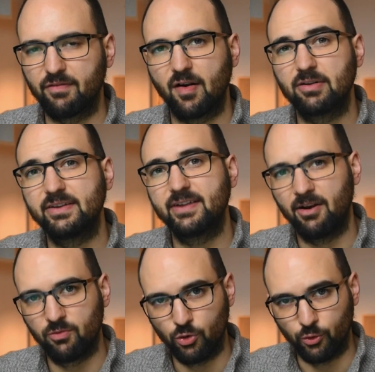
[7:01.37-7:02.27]
fairly
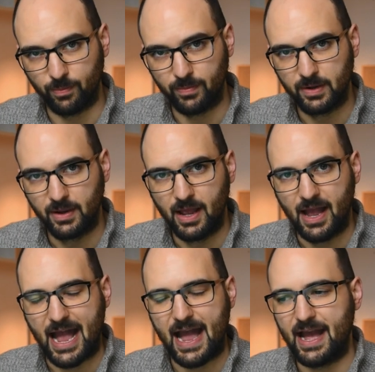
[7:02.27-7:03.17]
dead room,
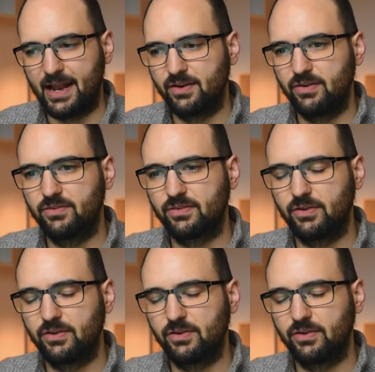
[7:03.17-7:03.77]
and